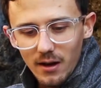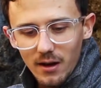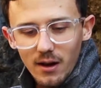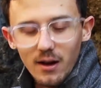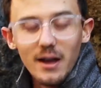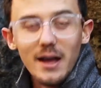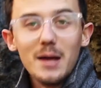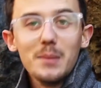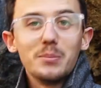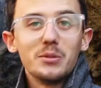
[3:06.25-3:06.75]
Uh,
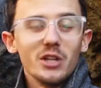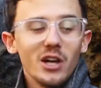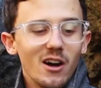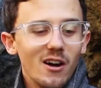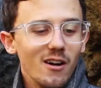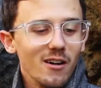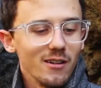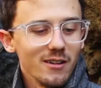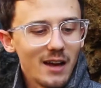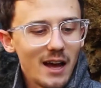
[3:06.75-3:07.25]
Ape
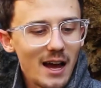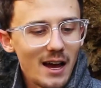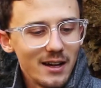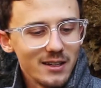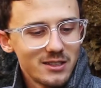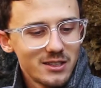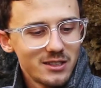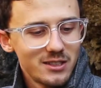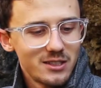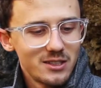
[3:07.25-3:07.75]
Dog
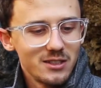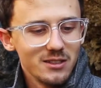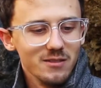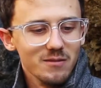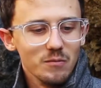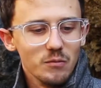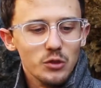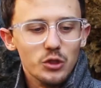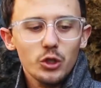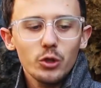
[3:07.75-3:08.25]
asks,
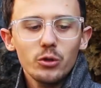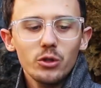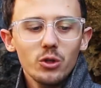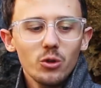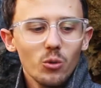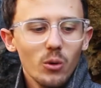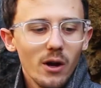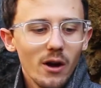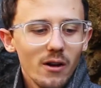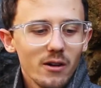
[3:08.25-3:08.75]
do you
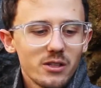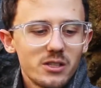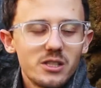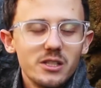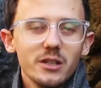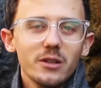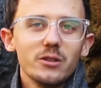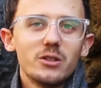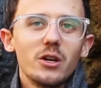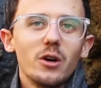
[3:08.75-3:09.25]
wear
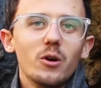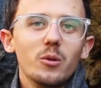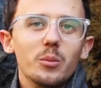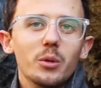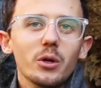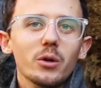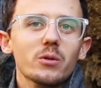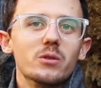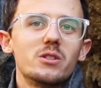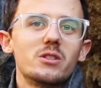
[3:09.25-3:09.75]
steel-toed
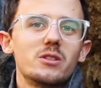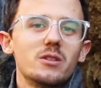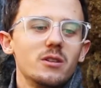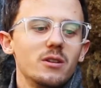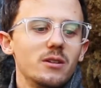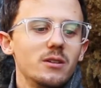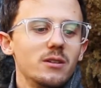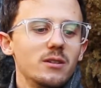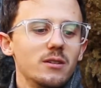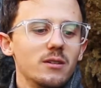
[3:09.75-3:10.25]
boots?
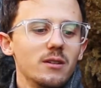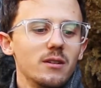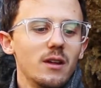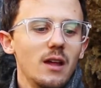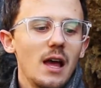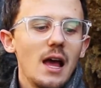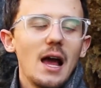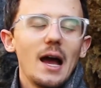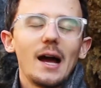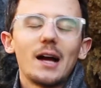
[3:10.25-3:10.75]

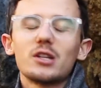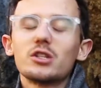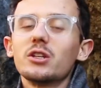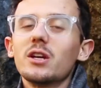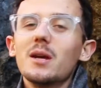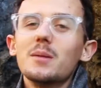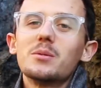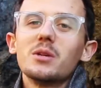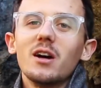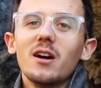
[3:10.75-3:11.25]

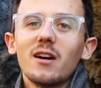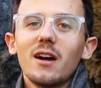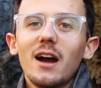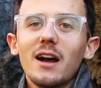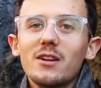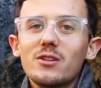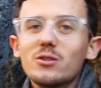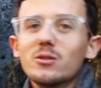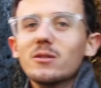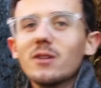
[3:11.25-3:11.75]
Actually, Ape Dog,
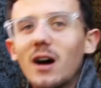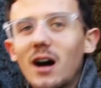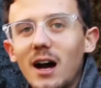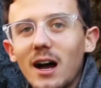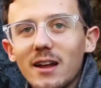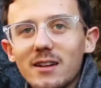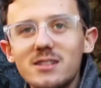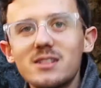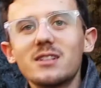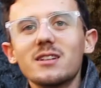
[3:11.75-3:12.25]
I do
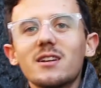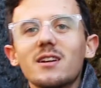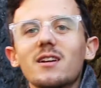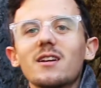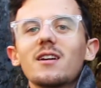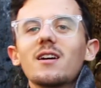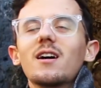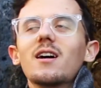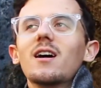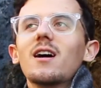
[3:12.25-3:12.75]
not.
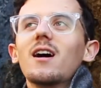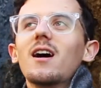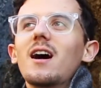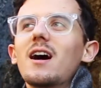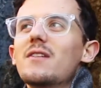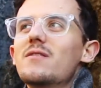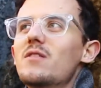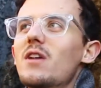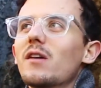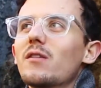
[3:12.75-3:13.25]

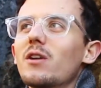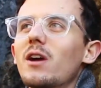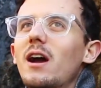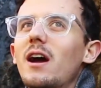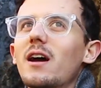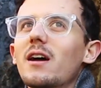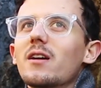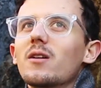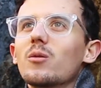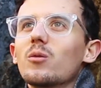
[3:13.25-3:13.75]
Uh, I never
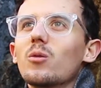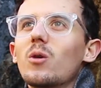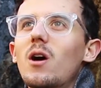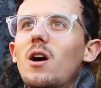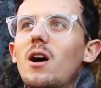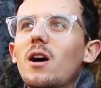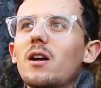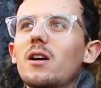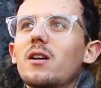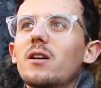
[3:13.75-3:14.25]
had a
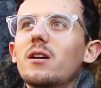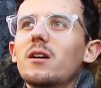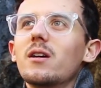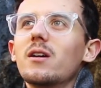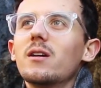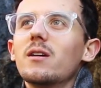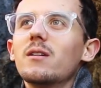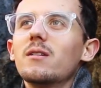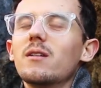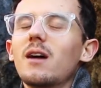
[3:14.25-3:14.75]
rock,
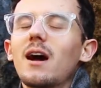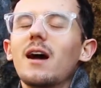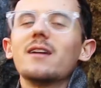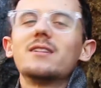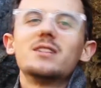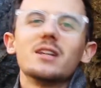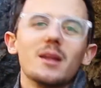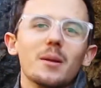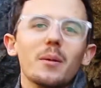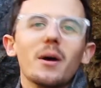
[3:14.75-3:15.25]
no, I
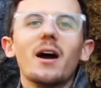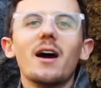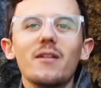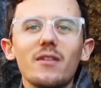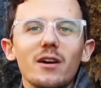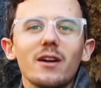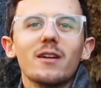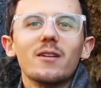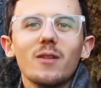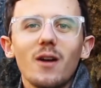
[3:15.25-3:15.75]
take that back,
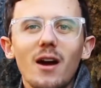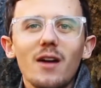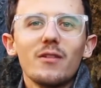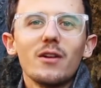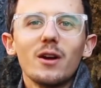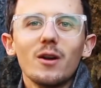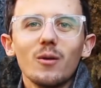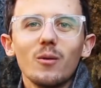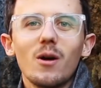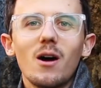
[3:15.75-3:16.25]
I've had, I've
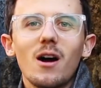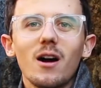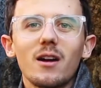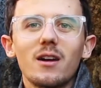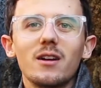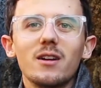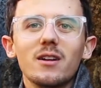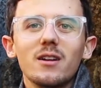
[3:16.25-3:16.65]
had a rock